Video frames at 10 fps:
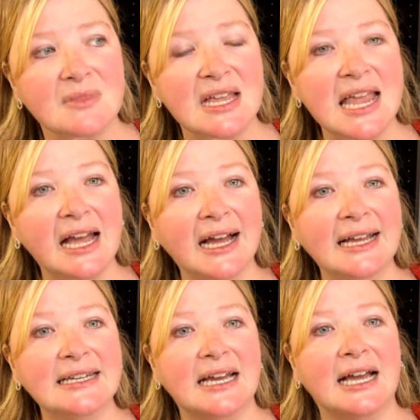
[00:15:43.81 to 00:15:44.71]

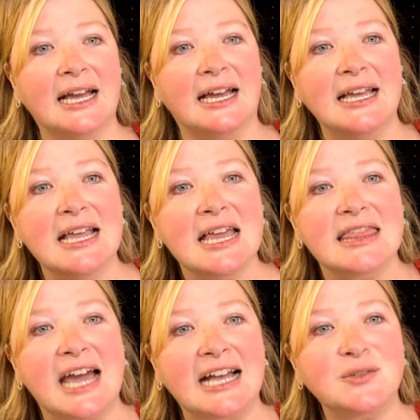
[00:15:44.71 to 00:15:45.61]
And
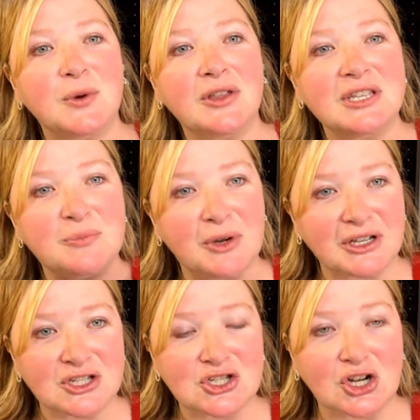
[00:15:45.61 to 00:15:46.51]
that's where this book
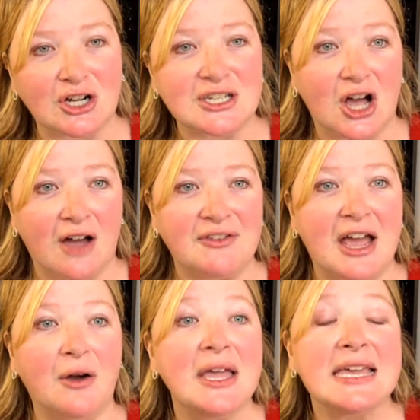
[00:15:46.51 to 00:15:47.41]
starts off.
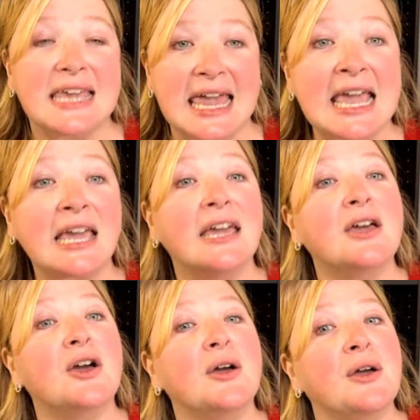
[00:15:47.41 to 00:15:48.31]
Now, King,
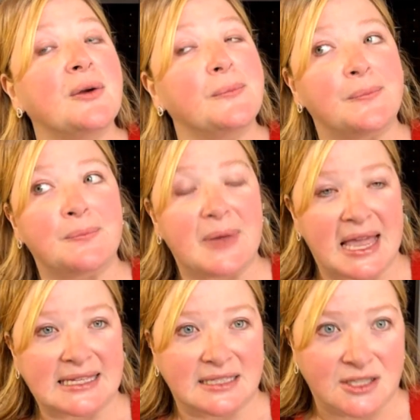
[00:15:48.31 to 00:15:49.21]

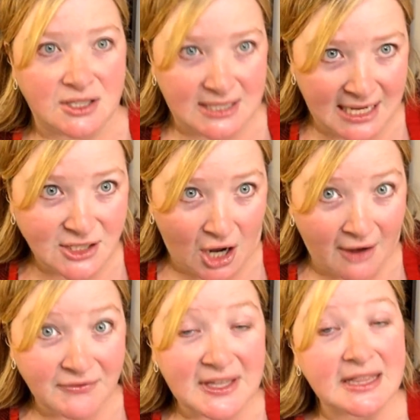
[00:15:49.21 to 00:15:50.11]
being ticked
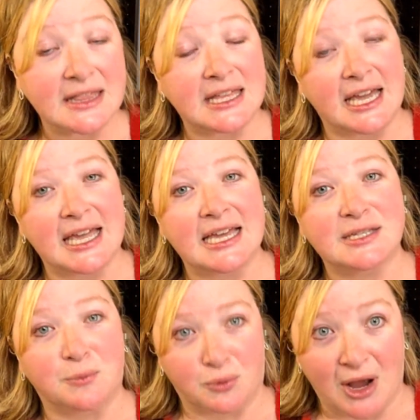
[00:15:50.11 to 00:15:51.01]
off that his
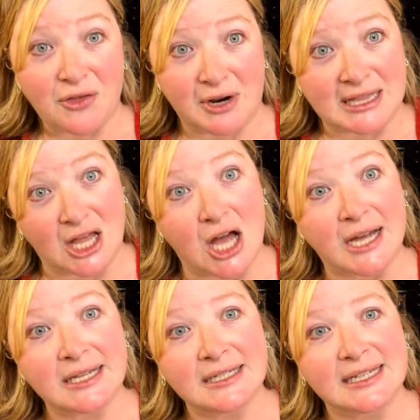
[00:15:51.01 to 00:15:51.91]
brother-in-law
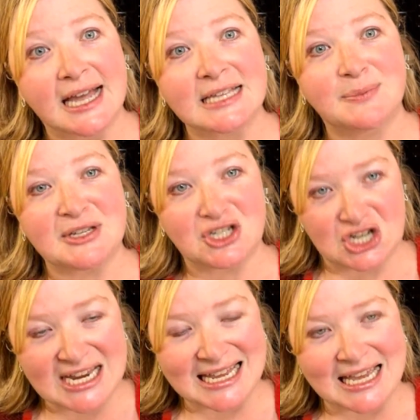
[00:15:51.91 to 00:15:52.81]
has been
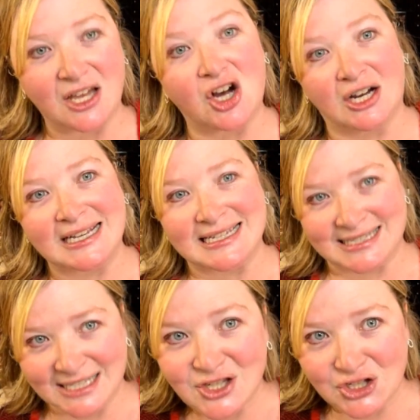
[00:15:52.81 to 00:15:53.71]
cheating on his
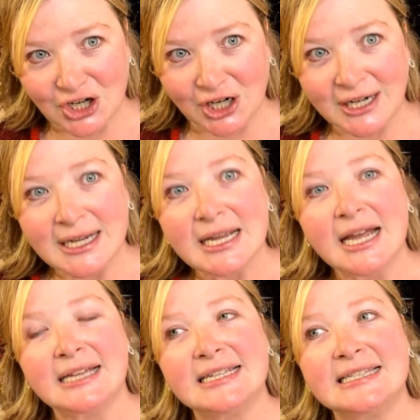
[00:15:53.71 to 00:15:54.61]
sister,
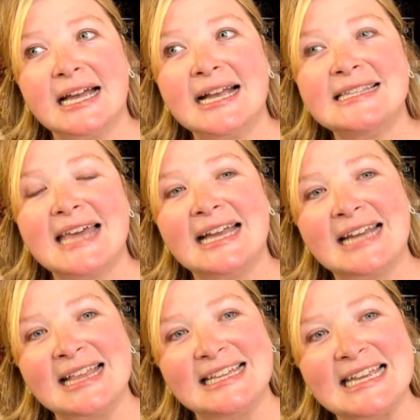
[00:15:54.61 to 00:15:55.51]
decides that
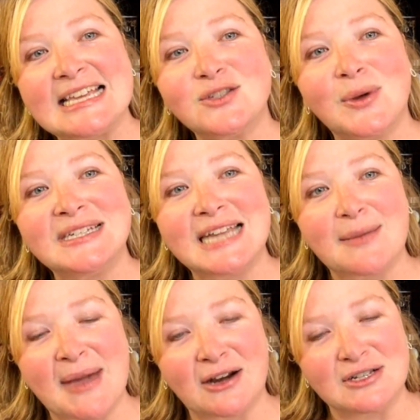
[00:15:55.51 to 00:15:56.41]
night that he is going to take
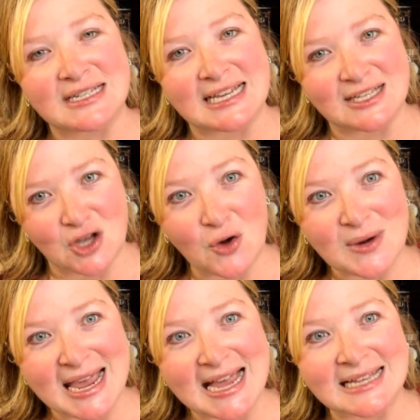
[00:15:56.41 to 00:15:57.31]
matters into his own
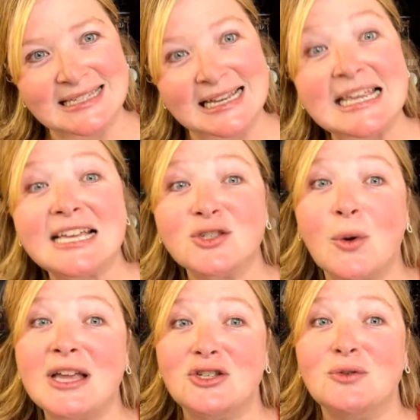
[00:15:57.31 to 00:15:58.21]
hands, and he is
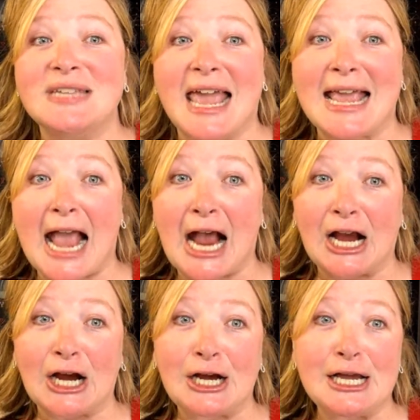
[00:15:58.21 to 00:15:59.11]
going to take
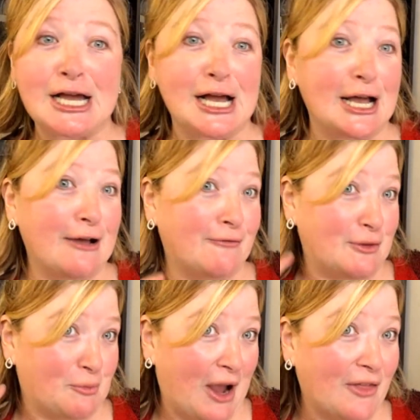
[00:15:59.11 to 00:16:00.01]
care of the
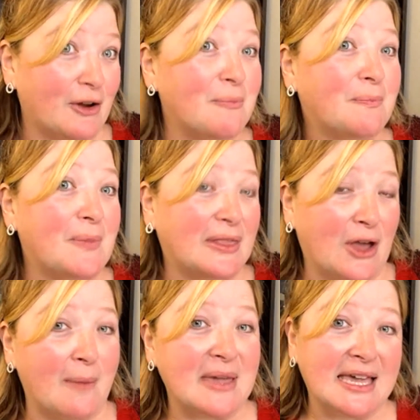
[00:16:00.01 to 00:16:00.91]

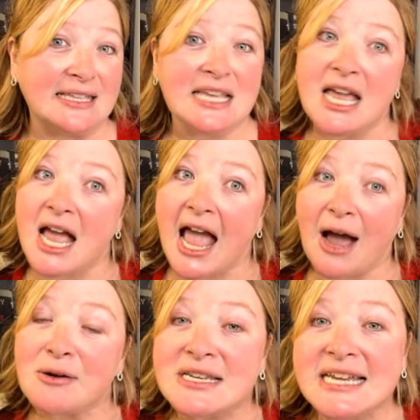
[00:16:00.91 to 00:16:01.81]
brother-in-law, because how
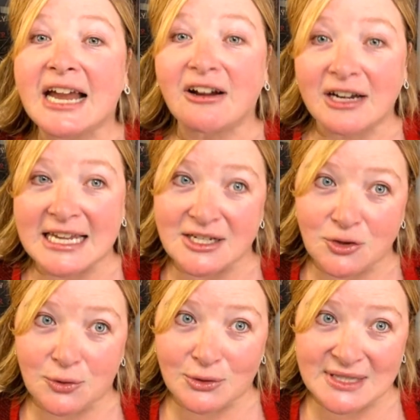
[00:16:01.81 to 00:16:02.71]
dare he do
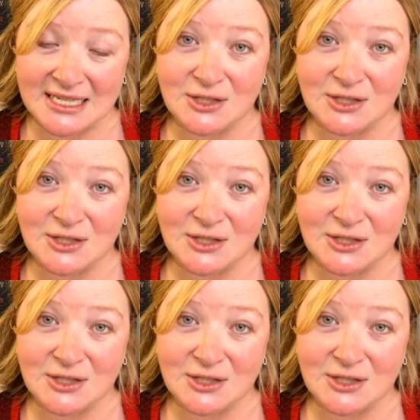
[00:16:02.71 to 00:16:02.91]
those things to